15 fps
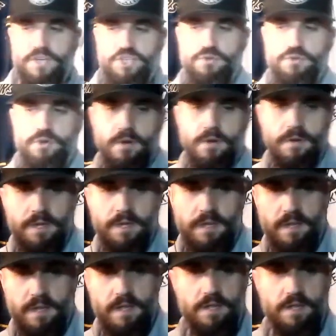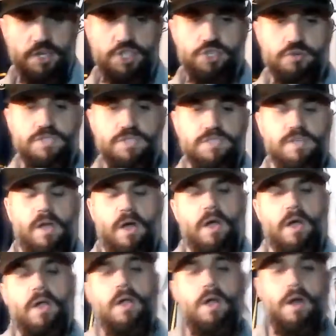shooter. He shoots
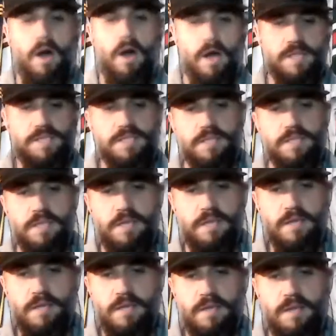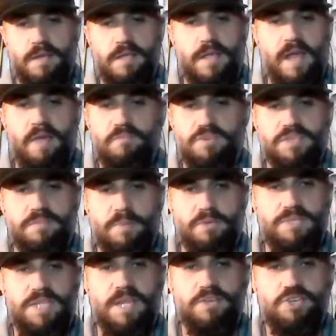constantly. He averages
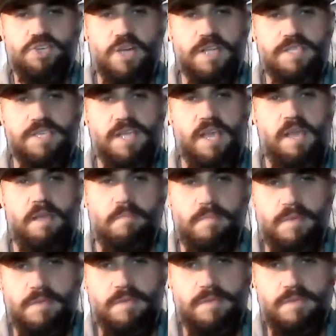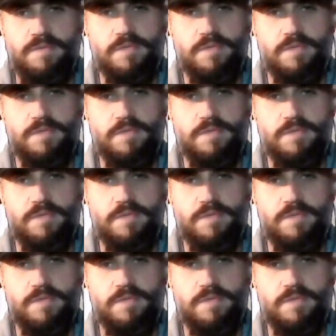about 10 shots a game. He's